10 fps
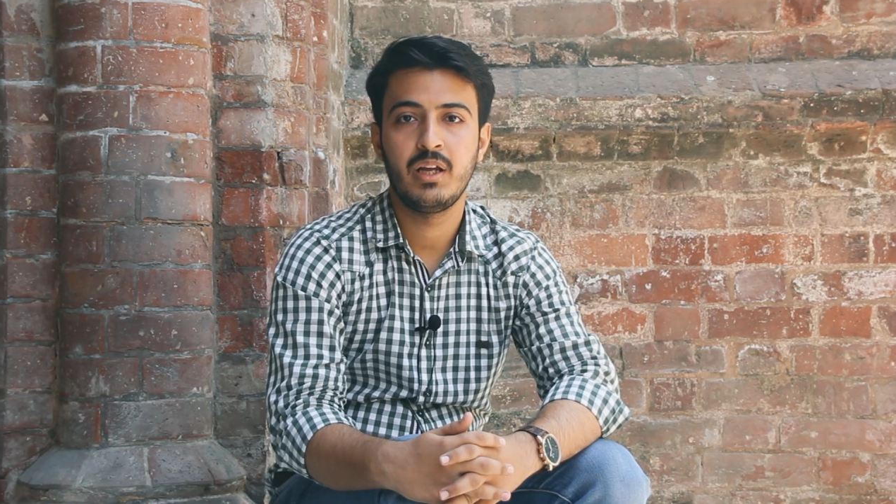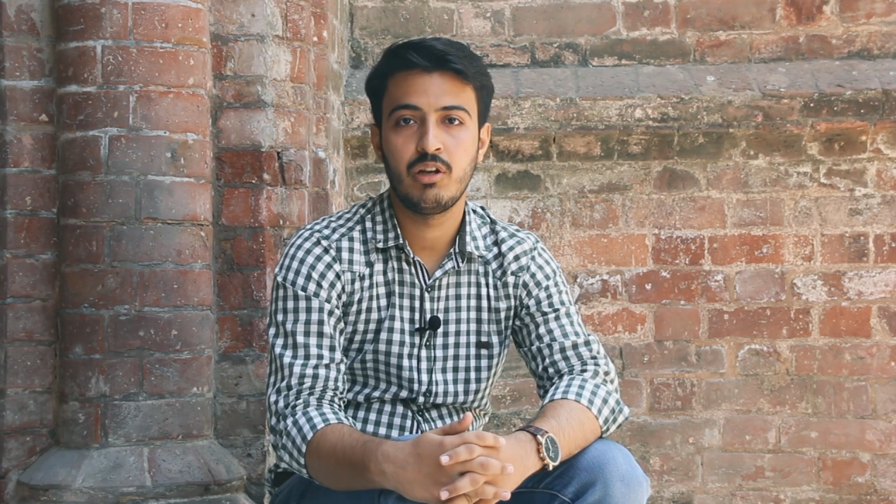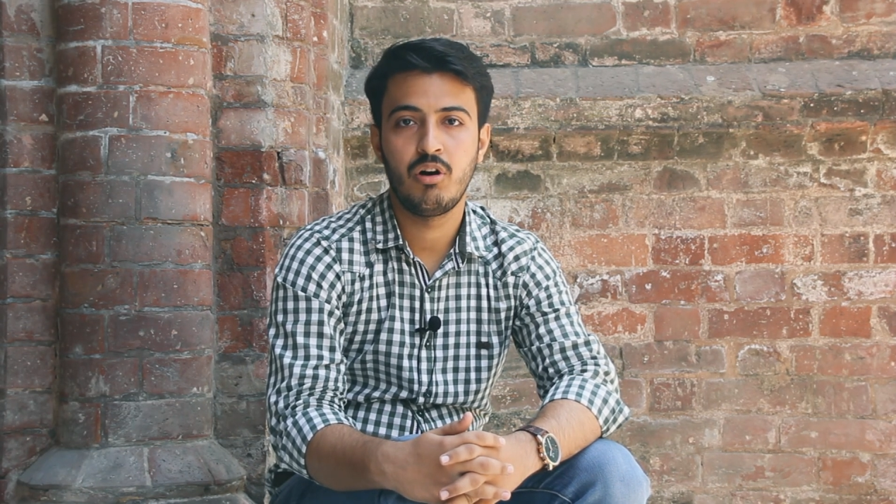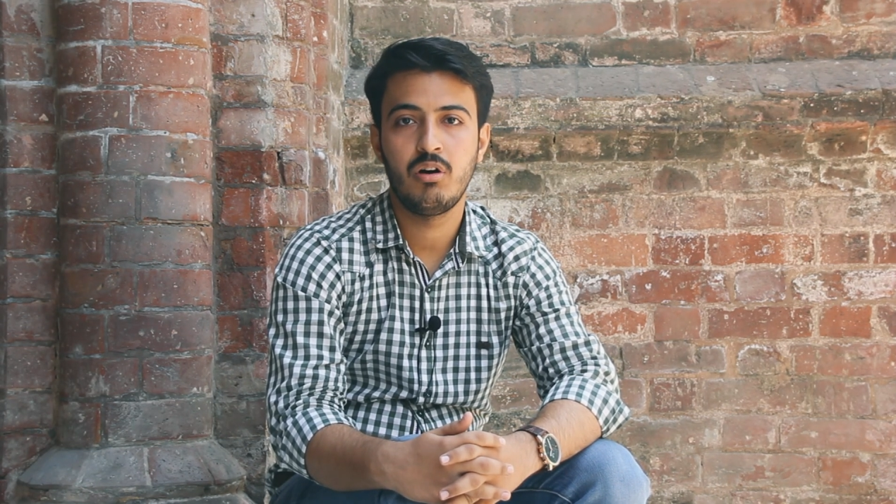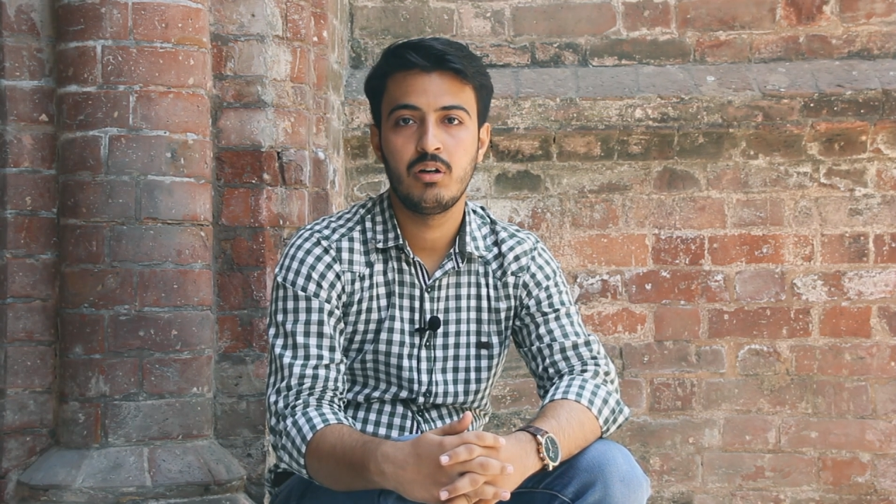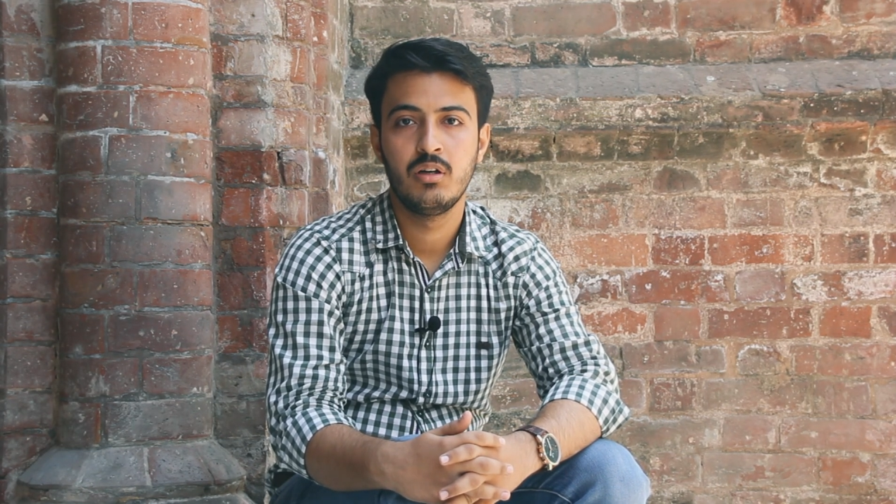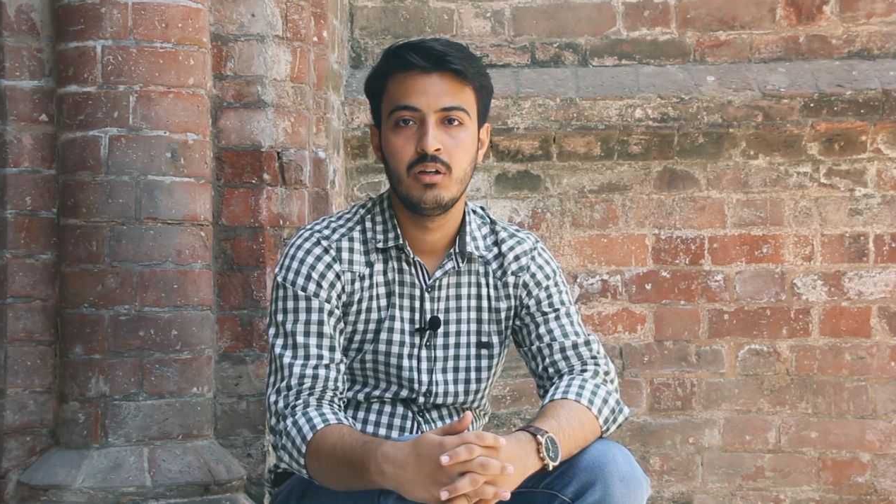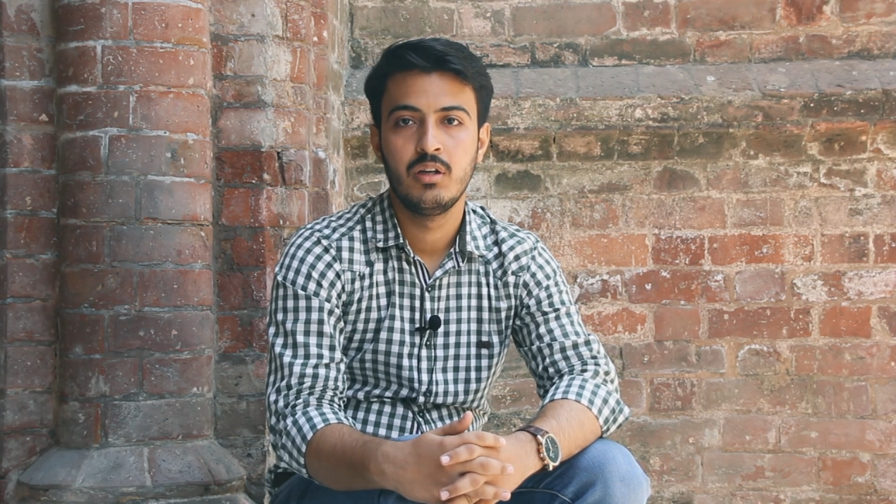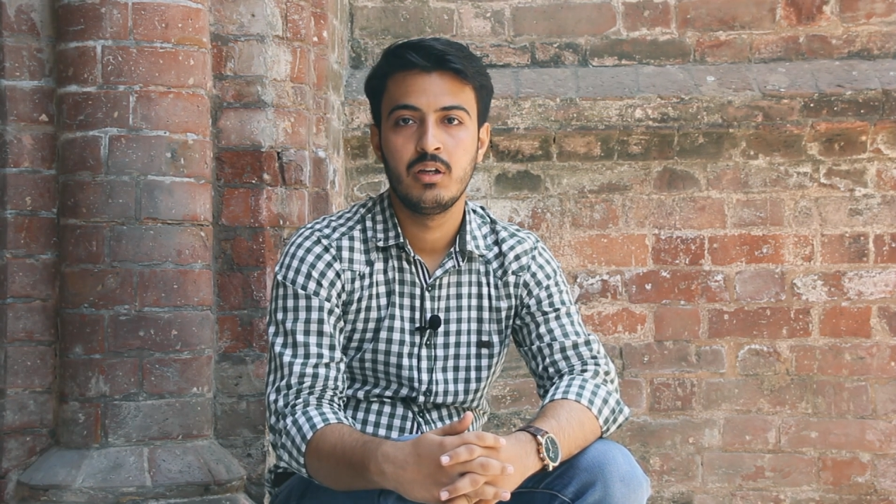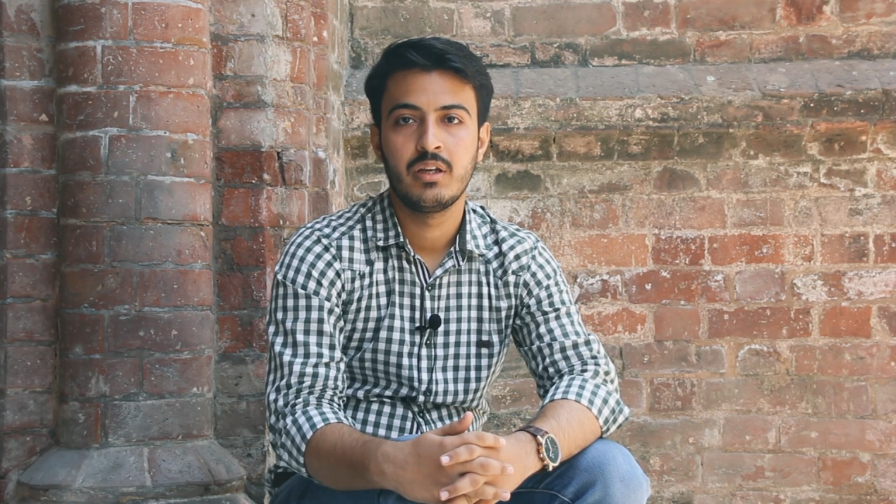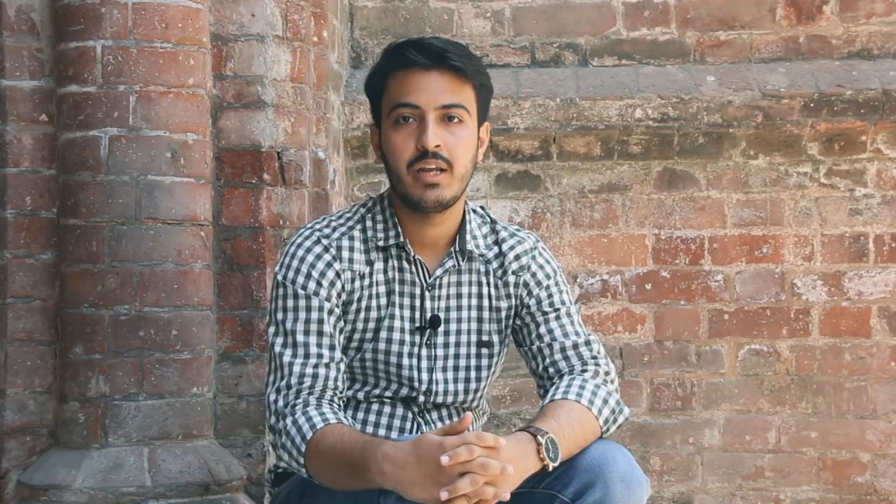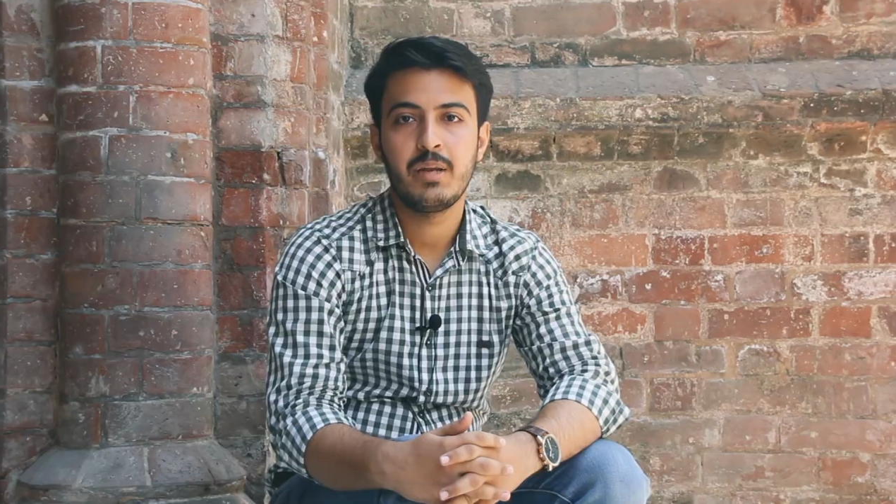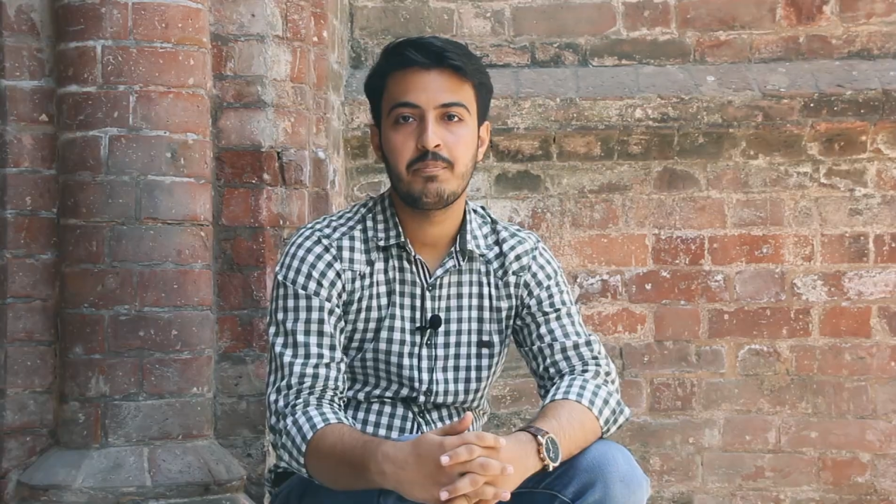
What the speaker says: law can